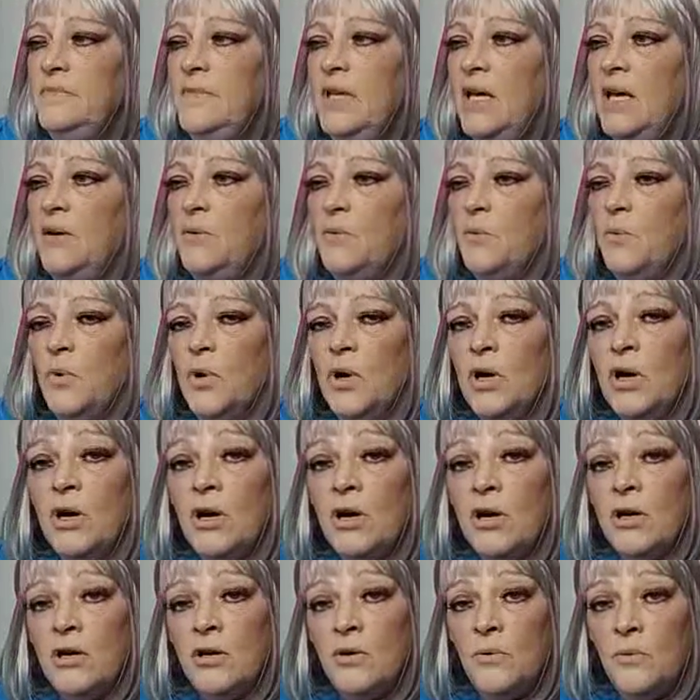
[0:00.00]
and
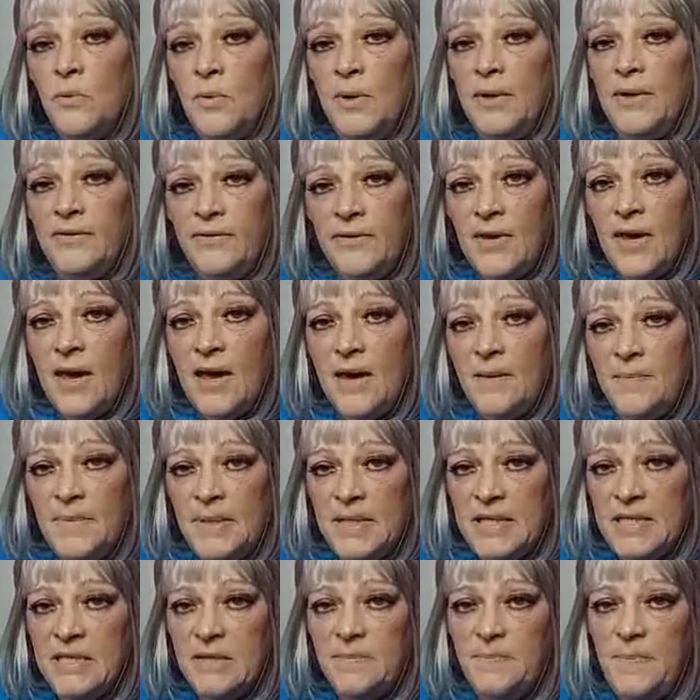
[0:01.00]
work with time
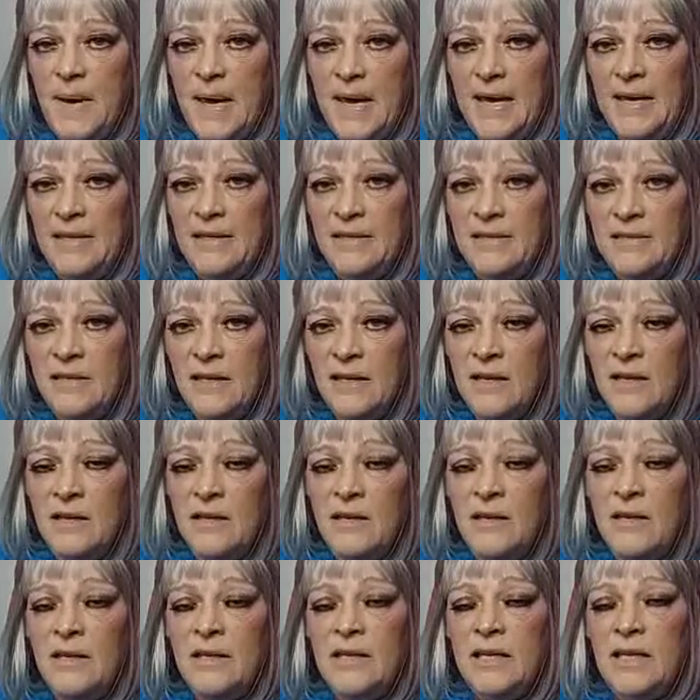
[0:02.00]
and space
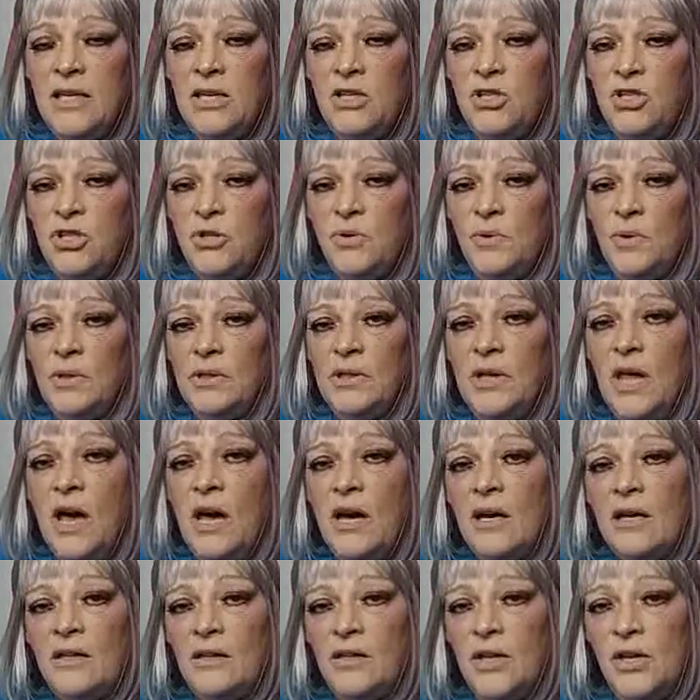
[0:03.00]
gets you a
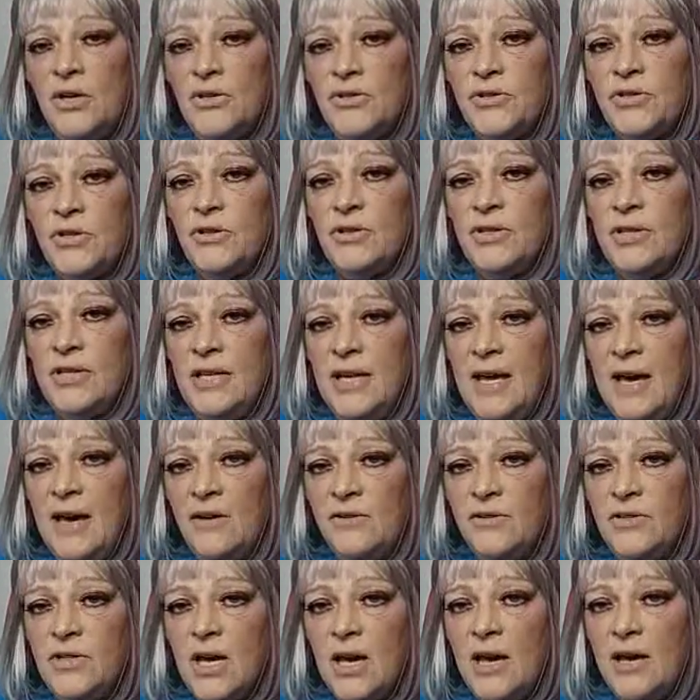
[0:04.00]
lot closer to now
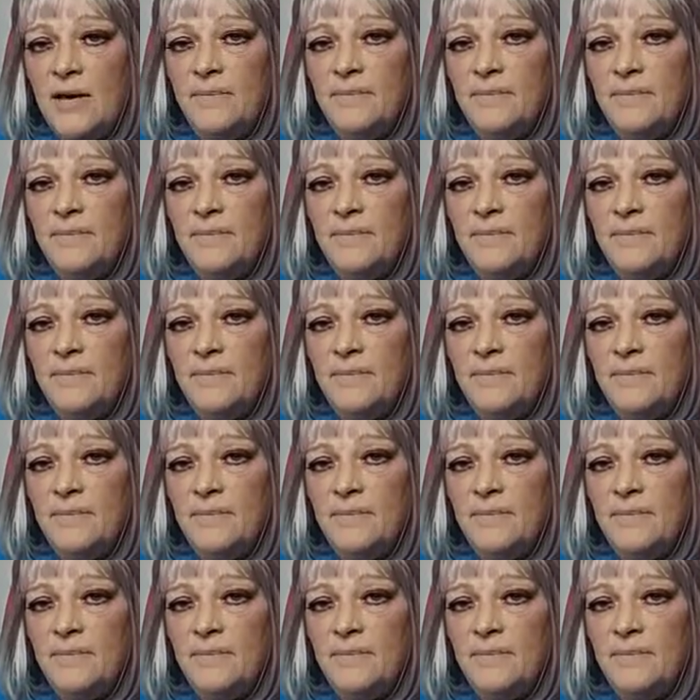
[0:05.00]
time.